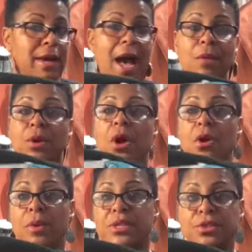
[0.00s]
I will
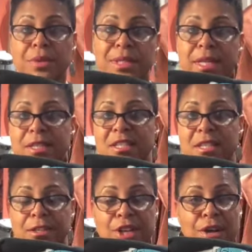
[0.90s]
always do a test
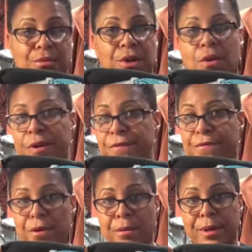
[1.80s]
stitch out going
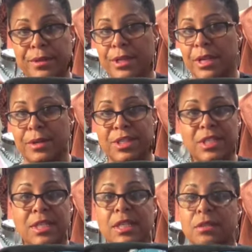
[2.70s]
forward. You know, it
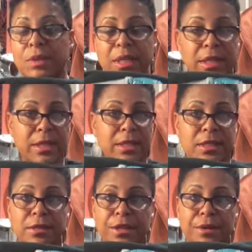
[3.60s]
just is what it
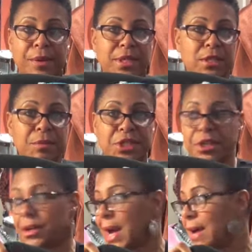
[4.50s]
is. You know, wasted
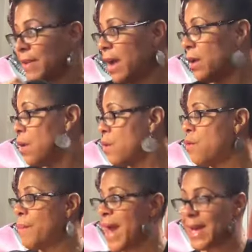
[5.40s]
material. I've got a
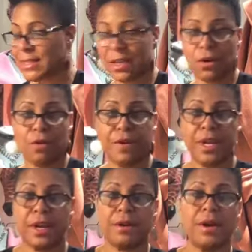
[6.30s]
whole basket over
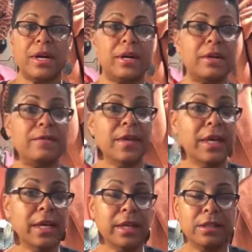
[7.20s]
here of
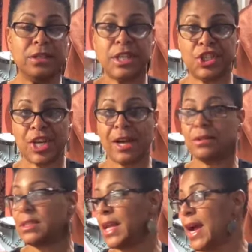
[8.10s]
stitch
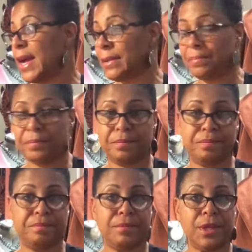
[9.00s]
outs that I,
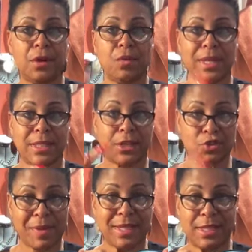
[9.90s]
you know, once I
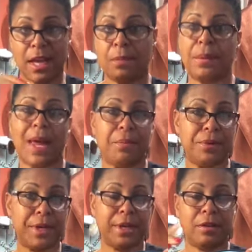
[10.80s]
do my sample, I
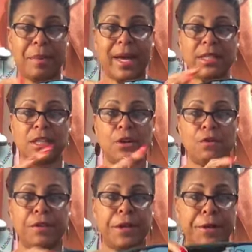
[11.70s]
put it in the basket
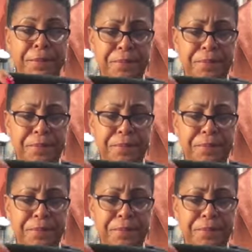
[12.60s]
over there.